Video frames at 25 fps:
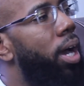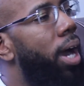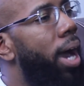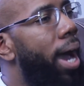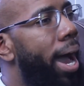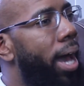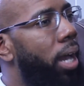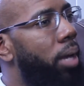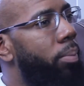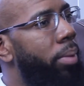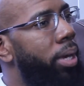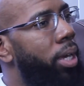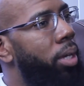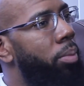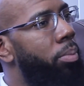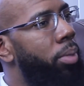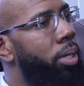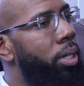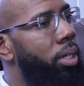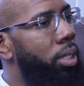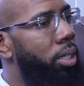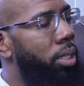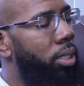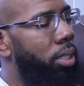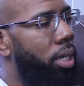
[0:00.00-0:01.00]
how to make
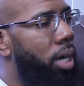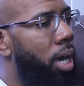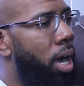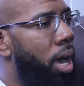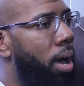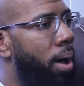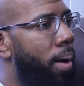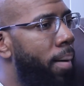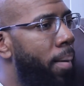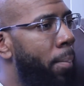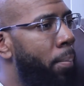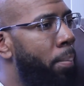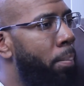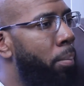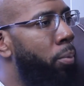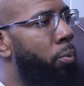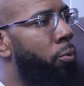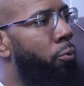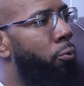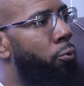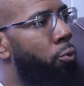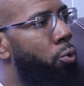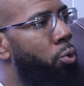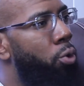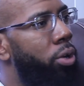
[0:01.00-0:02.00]
money.
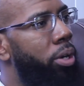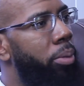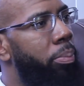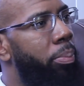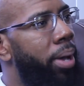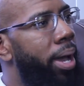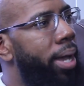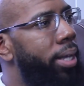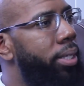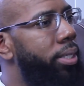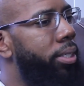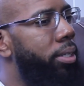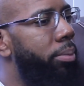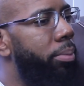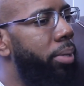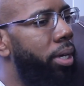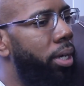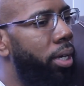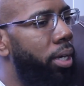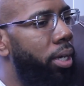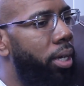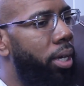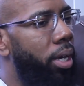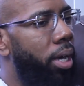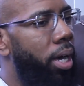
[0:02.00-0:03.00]
Before the pandemic,
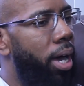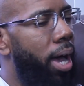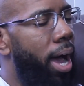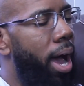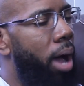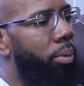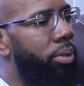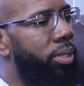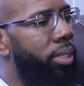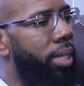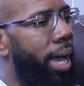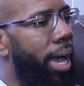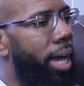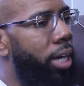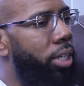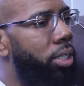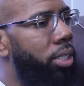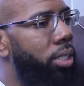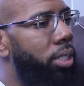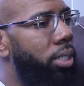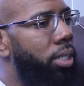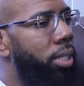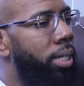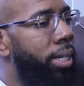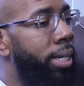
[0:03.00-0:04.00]
I was
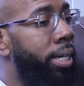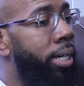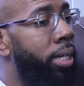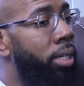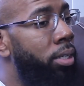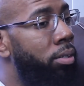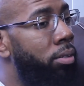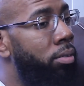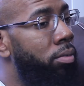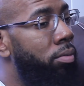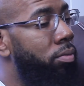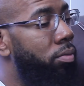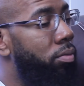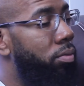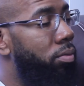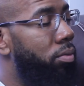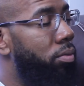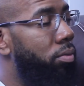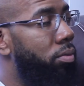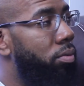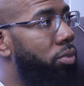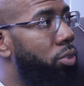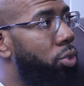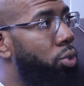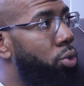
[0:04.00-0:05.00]
actually in
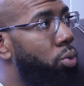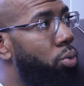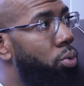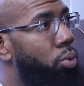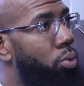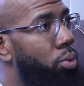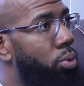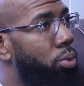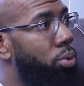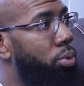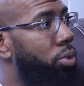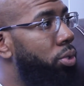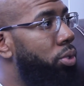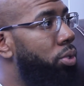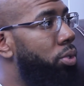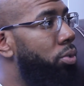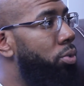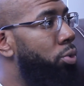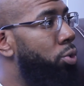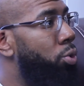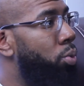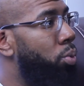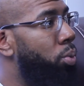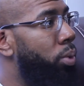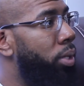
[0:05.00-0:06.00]
schools
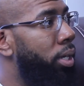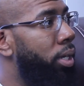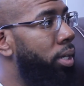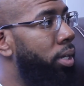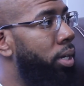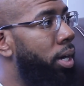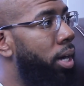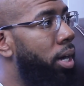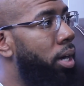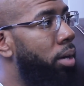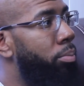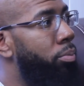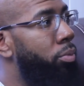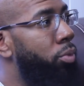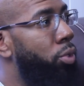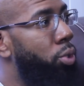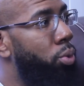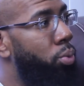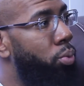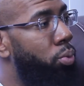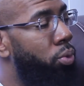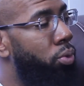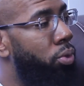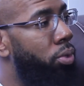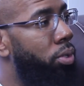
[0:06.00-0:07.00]
doing
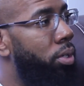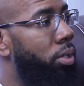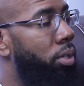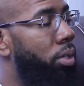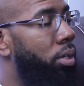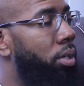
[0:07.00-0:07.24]
youth